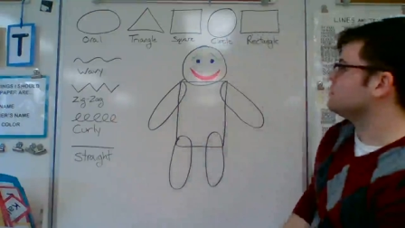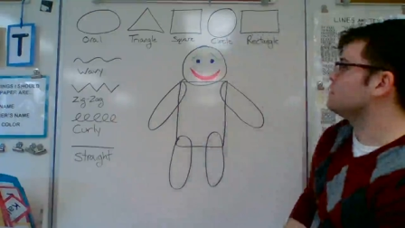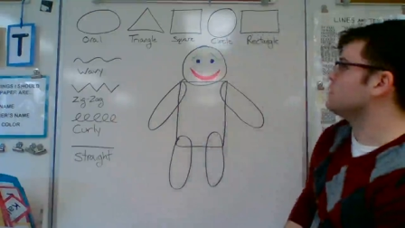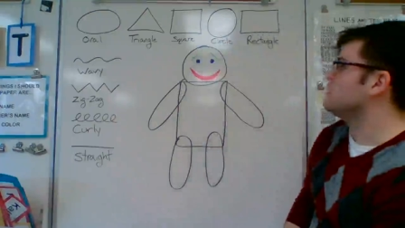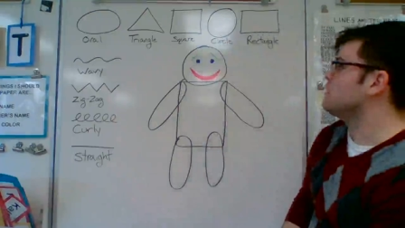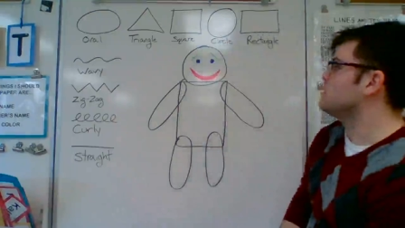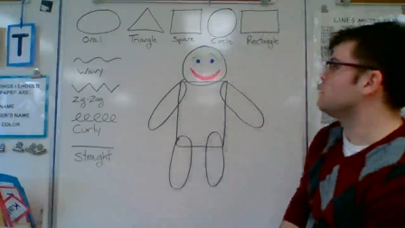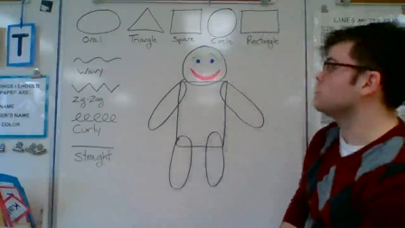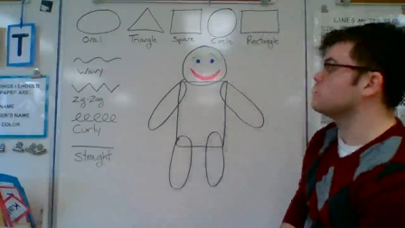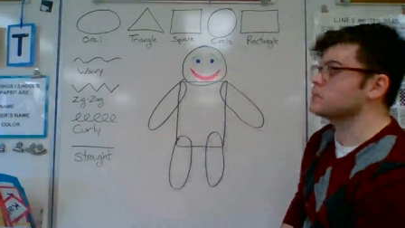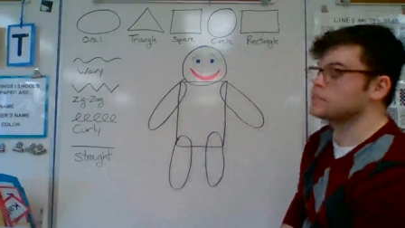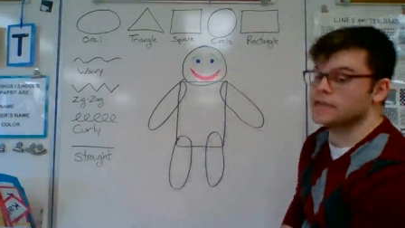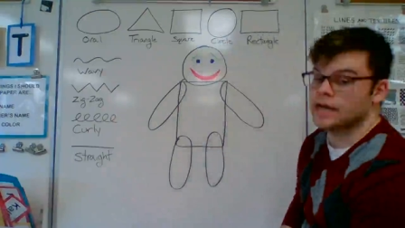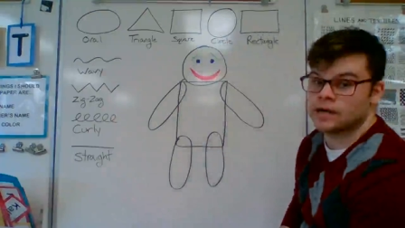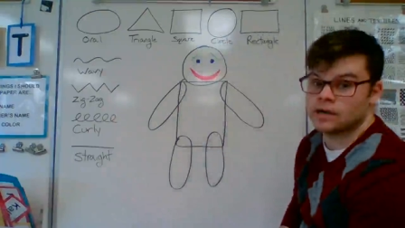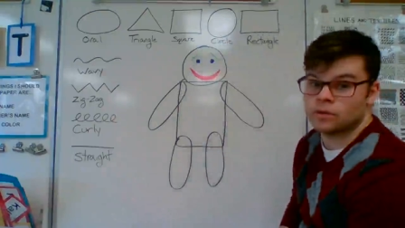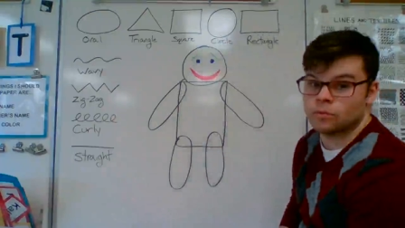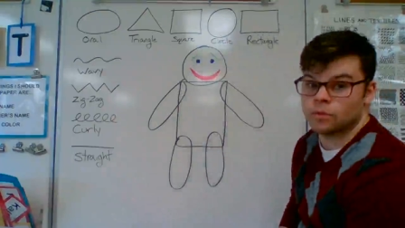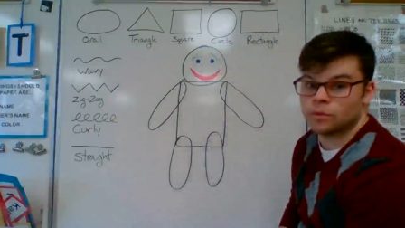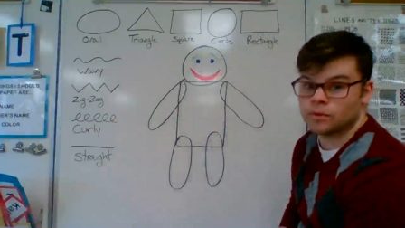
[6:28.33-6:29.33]
like
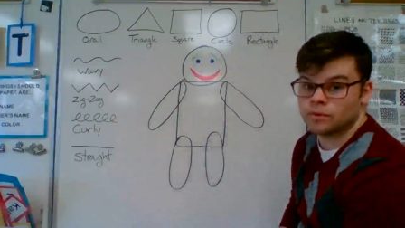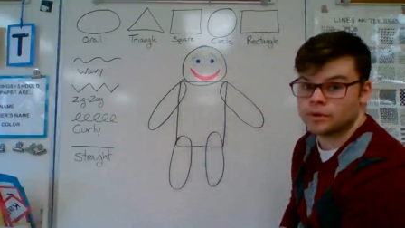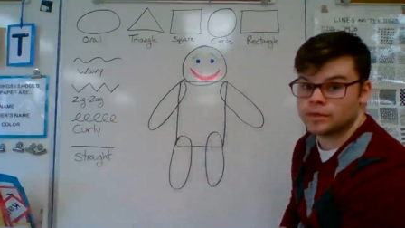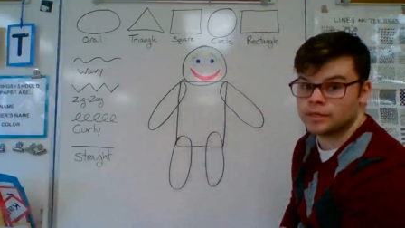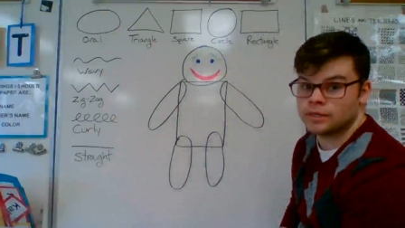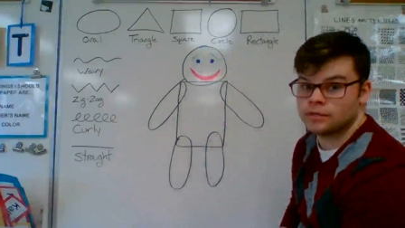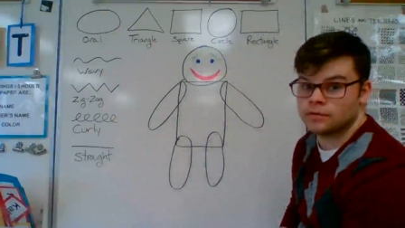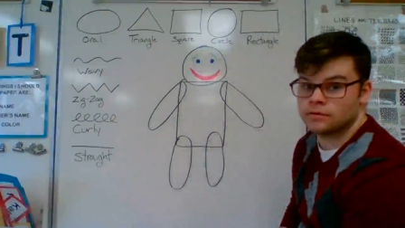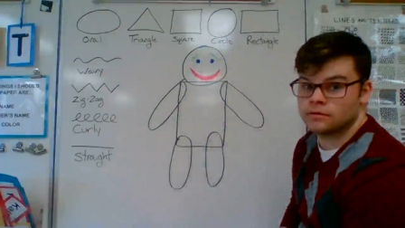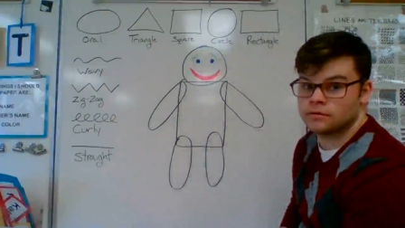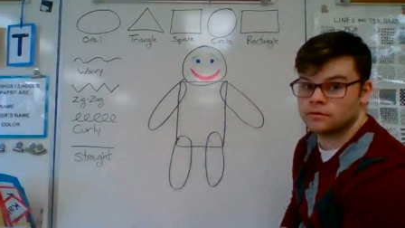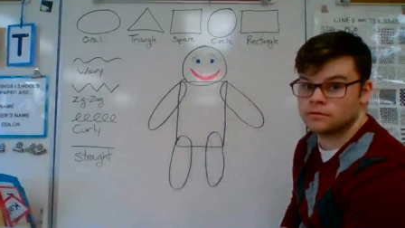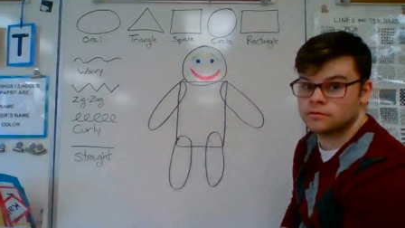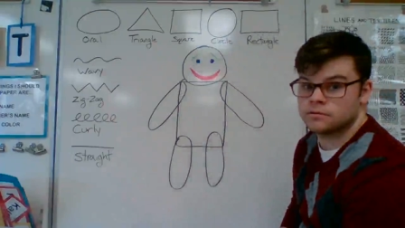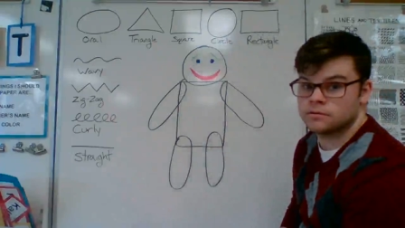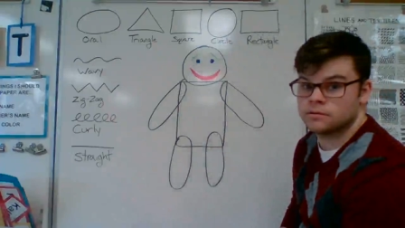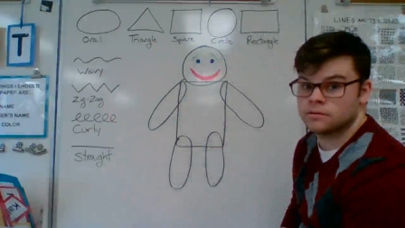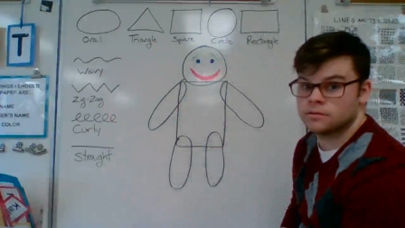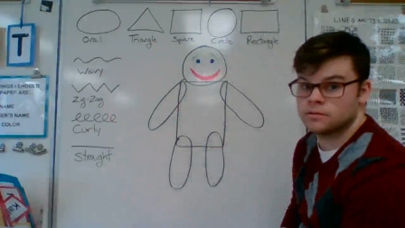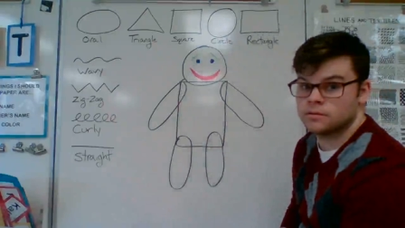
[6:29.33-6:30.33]
that. He looks
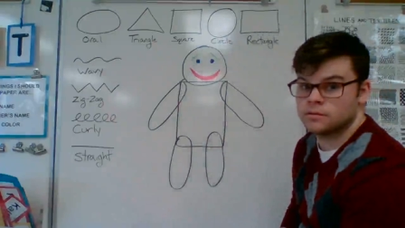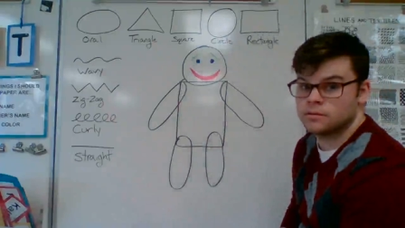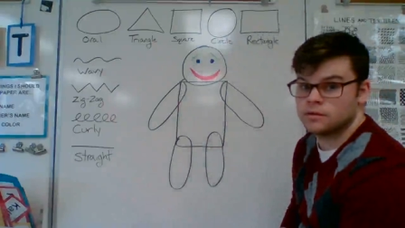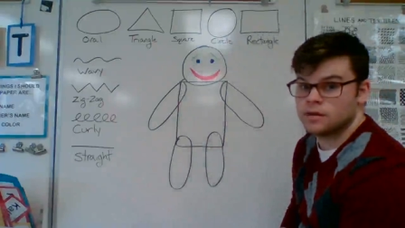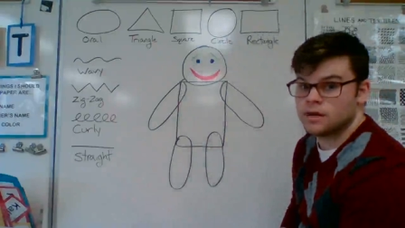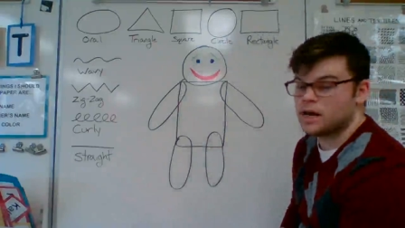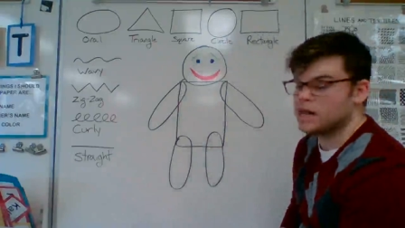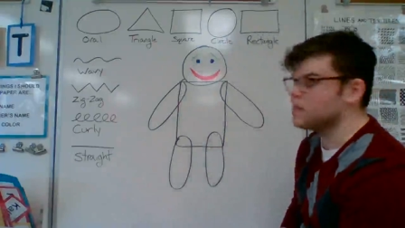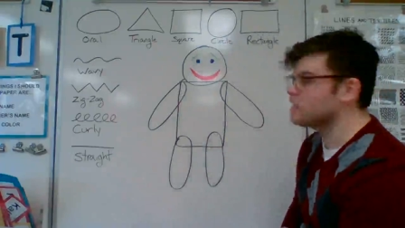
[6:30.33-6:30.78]
kind of worried.